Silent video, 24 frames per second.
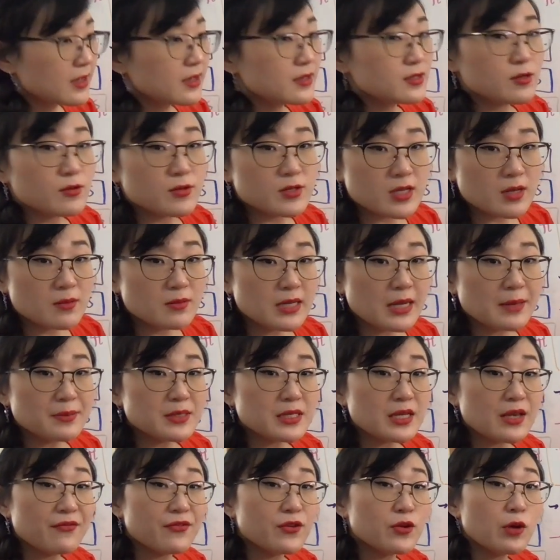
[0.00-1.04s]
so sometimes
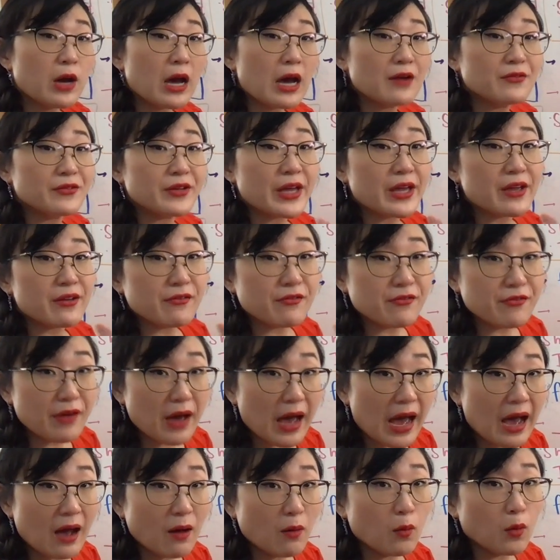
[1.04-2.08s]
if you have a
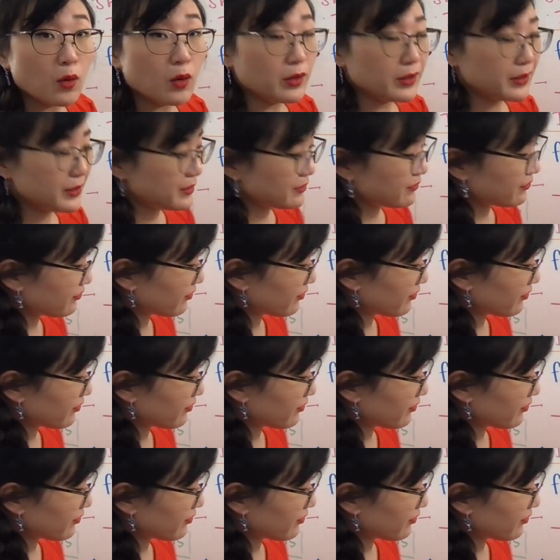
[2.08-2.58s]
vowel in